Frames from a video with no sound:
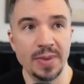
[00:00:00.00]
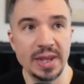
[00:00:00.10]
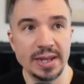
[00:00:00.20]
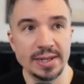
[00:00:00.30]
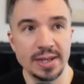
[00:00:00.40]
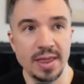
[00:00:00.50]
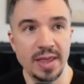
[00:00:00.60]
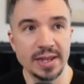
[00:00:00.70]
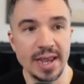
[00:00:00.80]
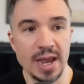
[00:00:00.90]
is
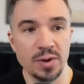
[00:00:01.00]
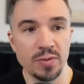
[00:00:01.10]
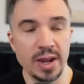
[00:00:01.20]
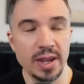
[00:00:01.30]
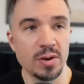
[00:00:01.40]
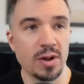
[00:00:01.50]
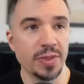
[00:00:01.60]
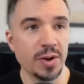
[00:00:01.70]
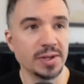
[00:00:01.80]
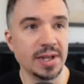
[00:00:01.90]
this candle right here on
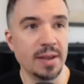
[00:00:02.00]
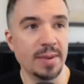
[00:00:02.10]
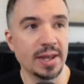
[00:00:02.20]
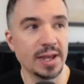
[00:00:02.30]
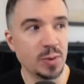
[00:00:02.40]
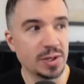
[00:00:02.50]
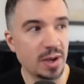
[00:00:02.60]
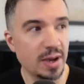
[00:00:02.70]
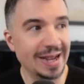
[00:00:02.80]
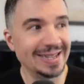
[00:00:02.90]
Thursday, because we
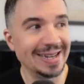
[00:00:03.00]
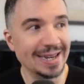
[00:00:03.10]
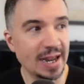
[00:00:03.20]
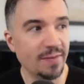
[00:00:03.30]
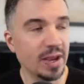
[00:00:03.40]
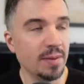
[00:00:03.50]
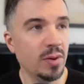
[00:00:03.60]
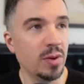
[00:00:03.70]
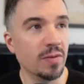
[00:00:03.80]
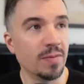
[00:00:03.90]
saw a significant
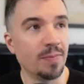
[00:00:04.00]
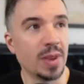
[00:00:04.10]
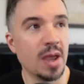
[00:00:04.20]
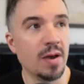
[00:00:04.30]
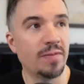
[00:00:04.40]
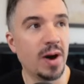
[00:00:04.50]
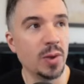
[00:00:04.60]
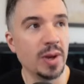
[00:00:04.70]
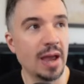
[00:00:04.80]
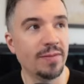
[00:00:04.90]
move
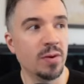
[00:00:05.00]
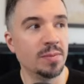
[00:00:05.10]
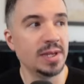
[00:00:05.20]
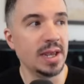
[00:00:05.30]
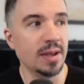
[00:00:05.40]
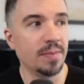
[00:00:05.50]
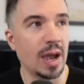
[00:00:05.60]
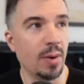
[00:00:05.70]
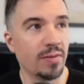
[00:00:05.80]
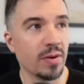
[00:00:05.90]
following FOMC.
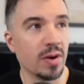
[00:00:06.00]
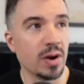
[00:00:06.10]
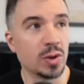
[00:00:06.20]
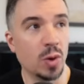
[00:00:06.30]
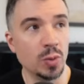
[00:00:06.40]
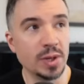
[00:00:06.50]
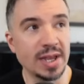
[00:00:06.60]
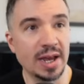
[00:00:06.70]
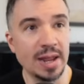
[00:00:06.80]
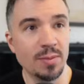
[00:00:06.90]
However, gold was
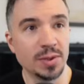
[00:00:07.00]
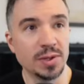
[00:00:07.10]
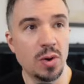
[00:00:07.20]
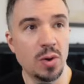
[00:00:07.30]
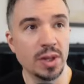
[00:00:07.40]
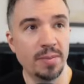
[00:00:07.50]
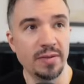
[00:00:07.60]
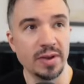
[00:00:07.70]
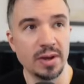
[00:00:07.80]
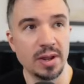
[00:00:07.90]
unable to hold
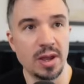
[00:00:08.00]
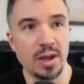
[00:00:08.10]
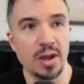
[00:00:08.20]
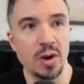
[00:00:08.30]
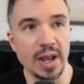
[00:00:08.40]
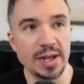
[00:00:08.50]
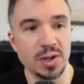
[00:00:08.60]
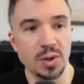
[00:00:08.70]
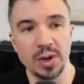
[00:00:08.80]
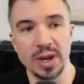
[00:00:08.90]
above it. Okay,
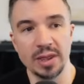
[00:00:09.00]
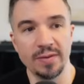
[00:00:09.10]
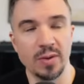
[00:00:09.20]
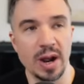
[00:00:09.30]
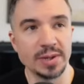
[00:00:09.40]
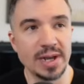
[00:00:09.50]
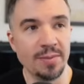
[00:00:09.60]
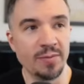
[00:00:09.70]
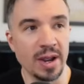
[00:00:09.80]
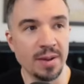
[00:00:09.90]
so looking at the 4-hour
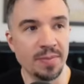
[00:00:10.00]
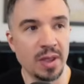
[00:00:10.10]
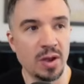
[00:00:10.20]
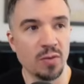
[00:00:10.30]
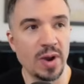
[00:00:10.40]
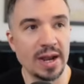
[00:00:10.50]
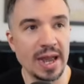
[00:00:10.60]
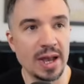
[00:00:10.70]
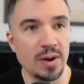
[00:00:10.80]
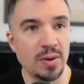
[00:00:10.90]
time frame, right
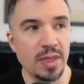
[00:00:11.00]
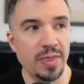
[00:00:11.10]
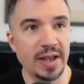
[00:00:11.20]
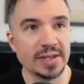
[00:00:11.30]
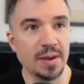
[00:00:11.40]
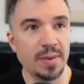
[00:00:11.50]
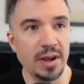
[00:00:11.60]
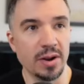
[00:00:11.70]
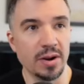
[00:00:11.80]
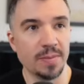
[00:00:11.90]
now, this up
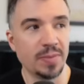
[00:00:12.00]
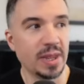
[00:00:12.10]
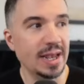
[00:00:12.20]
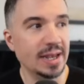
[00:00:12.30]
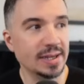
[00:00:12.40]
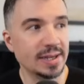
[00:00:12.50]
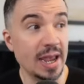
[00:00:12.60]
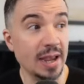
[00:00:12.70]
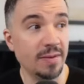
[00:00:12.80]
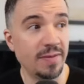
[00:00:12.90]
here is
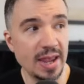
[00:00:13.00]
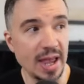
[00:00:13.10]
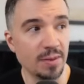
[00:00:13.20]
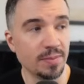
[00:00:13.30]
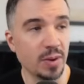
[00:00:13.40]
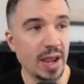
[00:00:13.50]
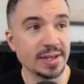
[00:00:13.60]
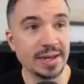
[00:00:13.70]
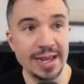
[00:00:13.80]
a fake out. Okay, it's an